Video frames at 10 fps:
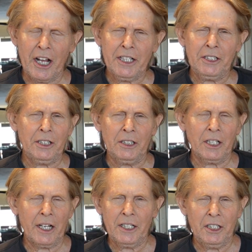
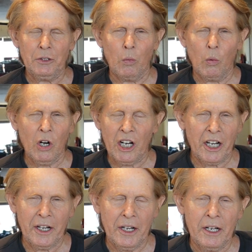
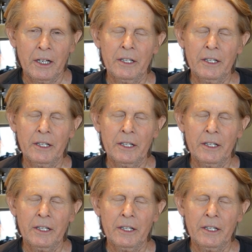1991.